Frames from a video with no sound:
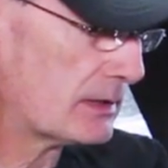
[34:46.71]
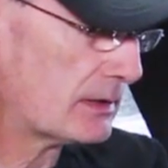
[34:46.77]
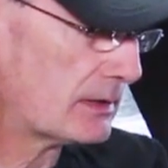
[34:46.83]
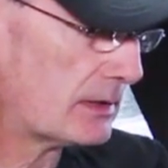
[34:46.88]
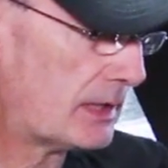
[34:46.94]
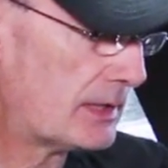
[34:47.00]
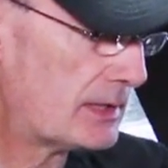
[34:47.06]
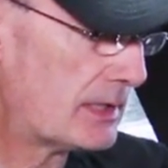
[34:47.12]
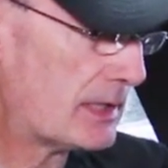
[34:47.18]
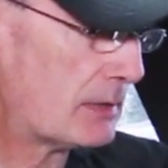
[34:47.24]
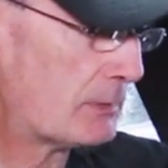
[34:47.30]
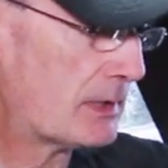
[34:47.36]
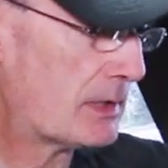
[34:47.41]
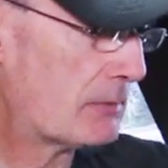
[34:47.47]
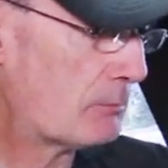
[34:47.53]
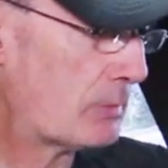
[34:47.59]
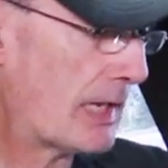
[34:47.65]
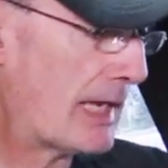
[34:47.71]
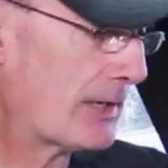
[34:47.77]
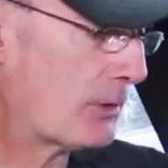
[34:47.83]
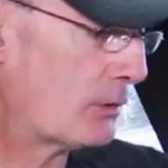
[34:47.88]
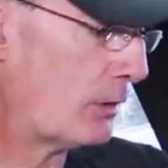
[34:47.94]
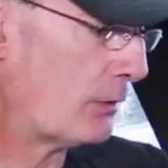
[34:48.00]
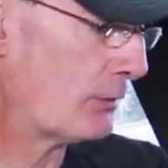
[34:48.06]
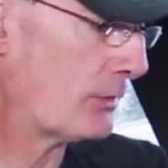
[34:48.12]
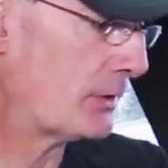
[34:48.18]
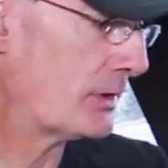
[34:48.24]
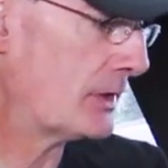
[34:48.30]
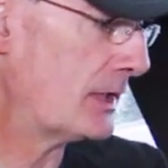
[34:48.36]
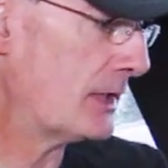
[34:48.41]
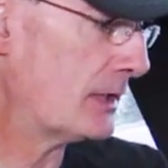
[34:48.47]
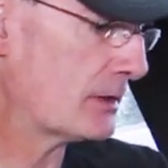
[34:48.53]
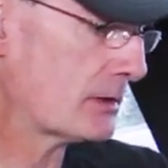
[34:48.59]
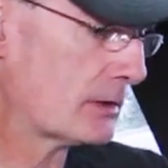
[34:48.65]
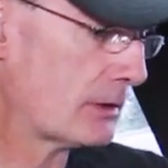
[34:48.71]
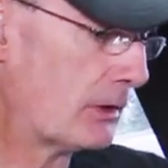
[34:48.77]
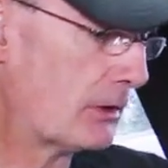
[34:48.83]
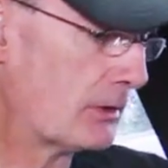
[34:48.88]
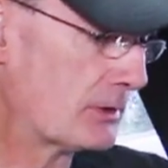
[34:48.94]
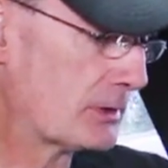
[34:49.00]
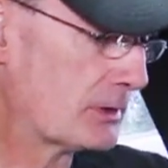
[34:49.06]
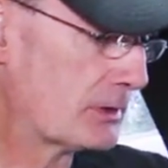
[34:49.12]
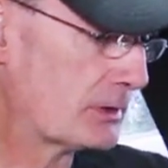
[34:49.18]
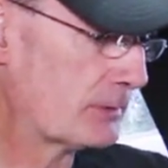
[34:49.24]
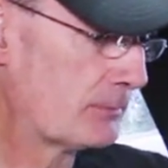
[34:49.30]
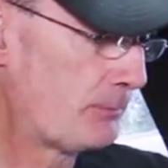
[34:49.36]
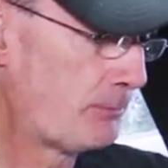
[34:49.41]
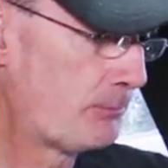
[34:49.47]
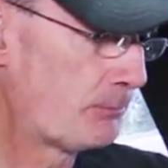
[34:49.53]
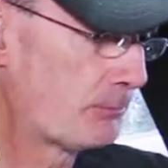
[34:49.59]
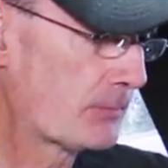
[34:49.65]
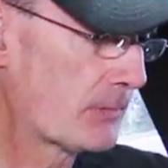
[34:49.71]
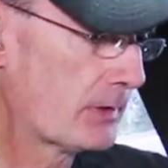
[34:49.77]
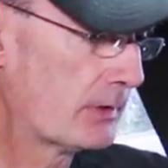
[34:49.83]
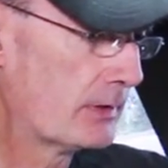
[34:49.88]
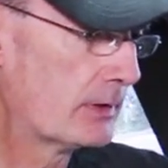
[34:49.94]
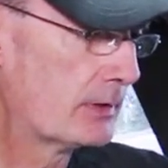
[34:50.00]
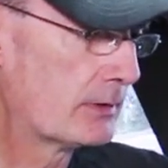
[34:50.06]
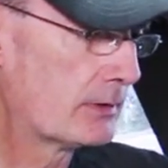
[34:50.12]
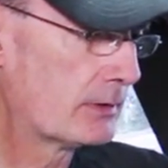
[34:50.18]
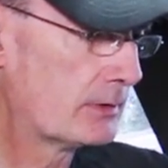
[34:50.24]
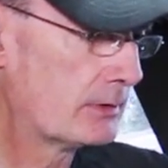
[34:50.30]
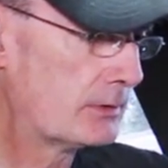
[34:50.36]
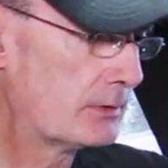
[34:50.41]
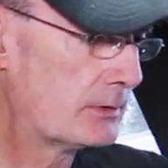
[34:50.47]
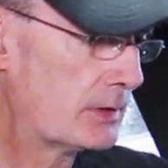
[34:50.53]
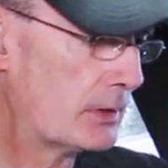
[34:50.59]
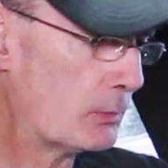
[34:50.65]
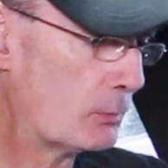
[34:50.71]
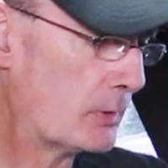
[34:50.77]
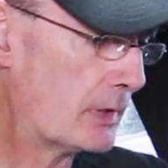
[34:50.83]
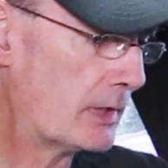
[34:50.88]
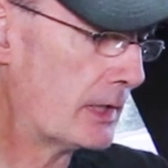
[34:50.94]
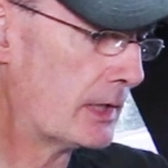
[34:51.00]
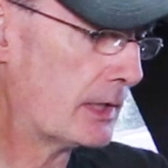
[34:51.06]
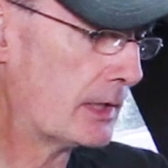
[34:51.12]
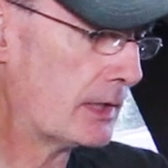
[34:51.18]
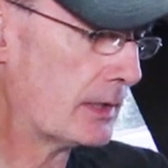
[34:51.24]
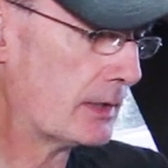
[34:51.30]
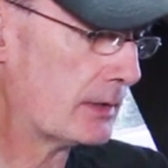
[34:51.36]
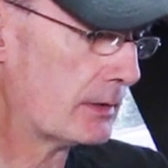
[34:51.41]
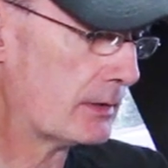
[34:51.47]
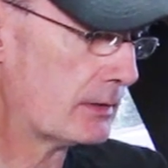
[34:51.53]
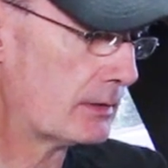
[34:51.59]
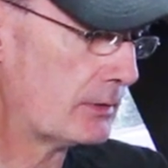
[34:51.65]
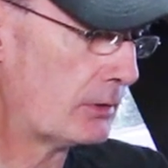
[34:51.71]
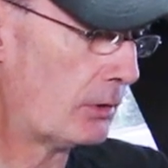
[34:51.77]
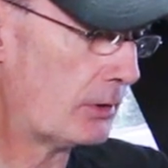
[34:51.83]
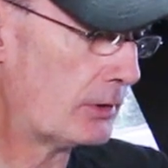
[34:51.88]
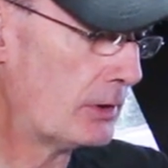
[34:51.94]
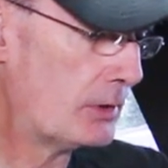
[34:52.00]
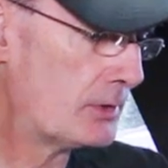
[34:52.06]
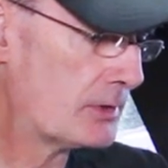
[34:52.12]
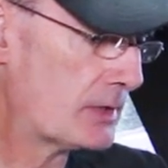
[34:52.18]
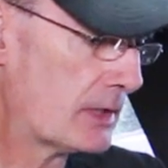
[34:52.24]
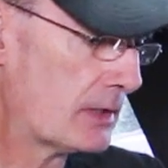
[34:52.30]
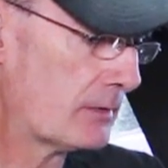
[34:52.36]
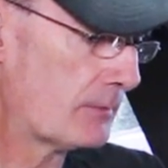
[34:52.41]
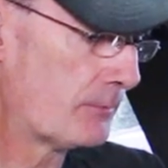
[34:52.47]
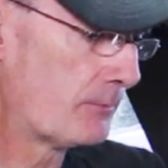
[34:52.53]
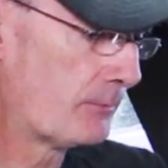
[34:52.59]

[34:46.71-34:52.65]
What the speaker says: idea that we can blank off the slots that we're not using